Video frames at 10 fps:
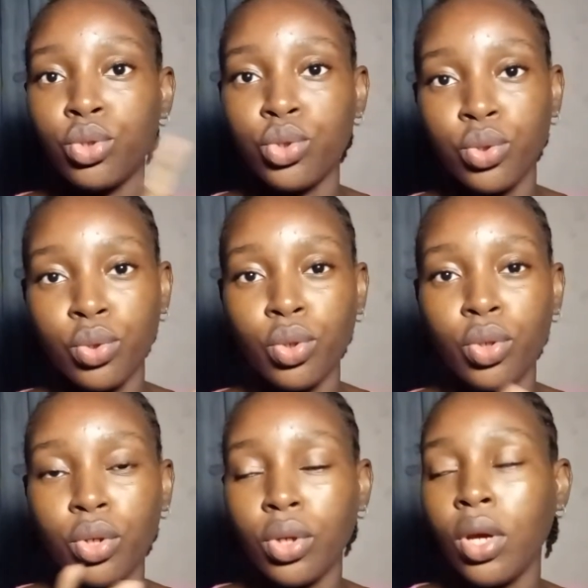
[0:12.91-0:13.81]

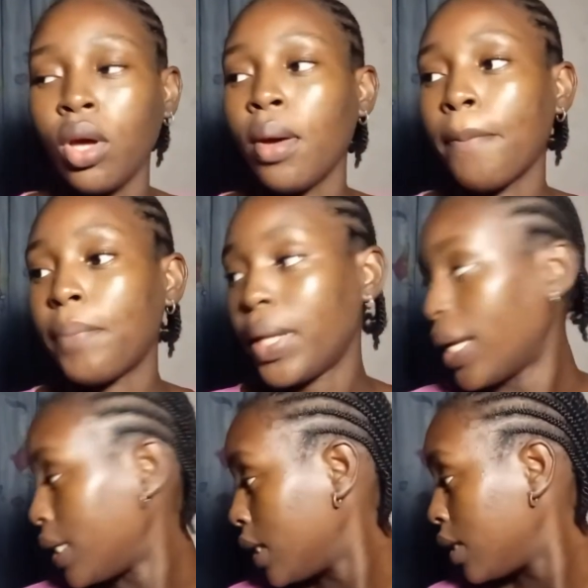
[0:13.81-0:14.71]
June
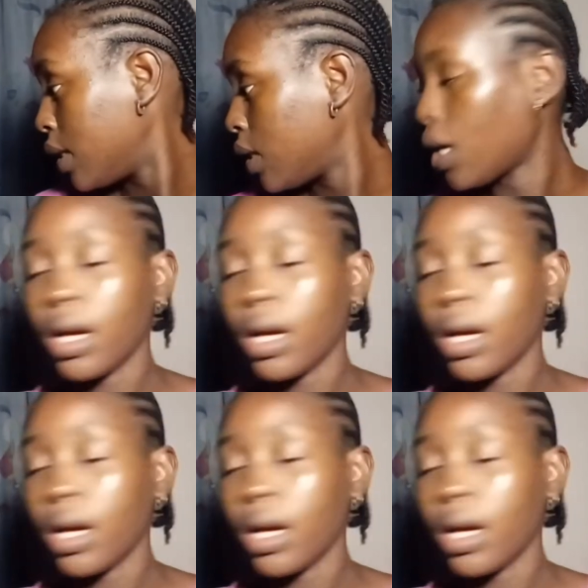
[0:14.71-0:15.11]
planning.